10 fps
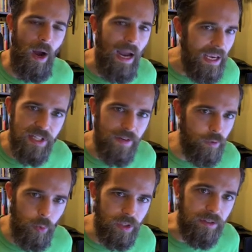Why is
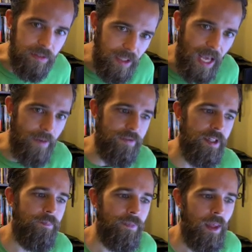everyone
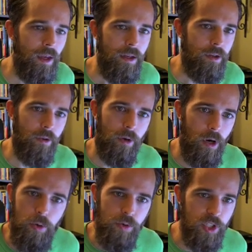left to their
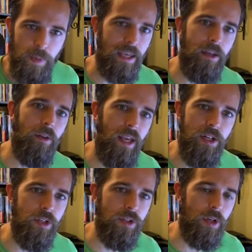own
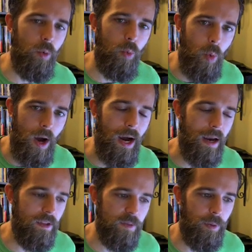speculations on
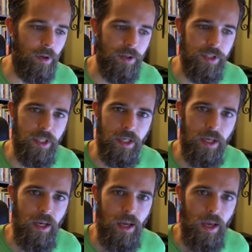why this person
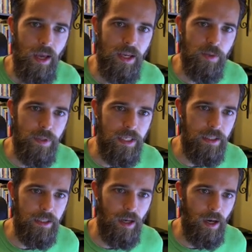is
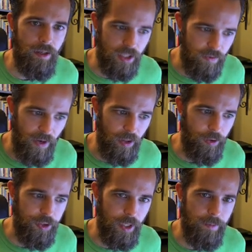being uh,
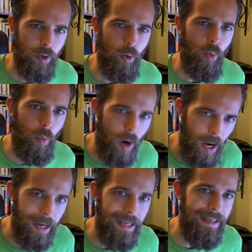disfellowshipped?
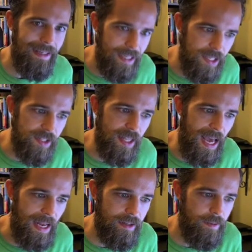Why is
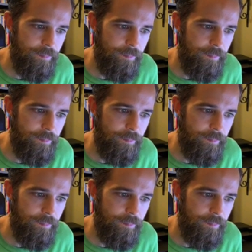that?